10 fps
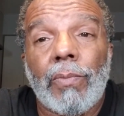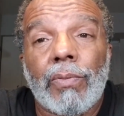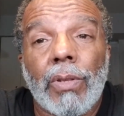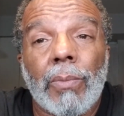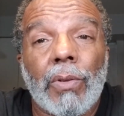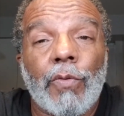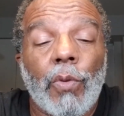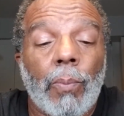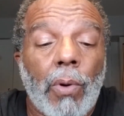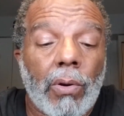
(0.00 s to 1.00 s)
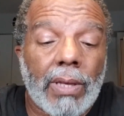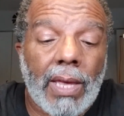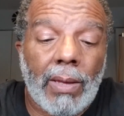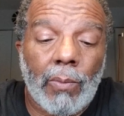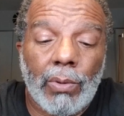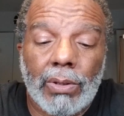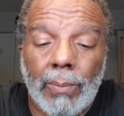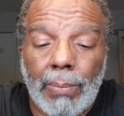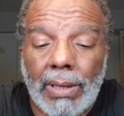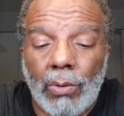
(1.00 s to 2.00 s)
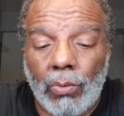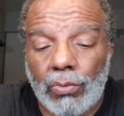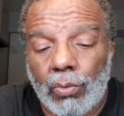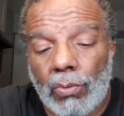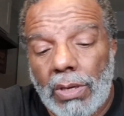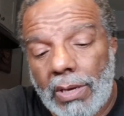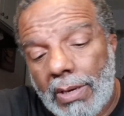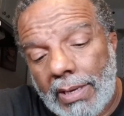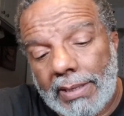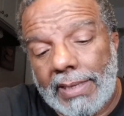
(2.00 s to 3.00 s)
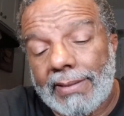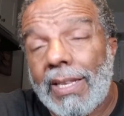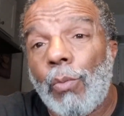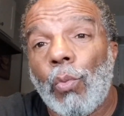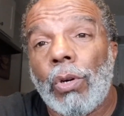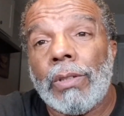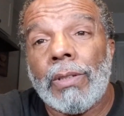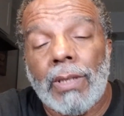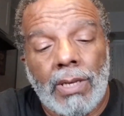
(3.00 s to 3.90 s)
some of the football game with the Bengals. I guess they won,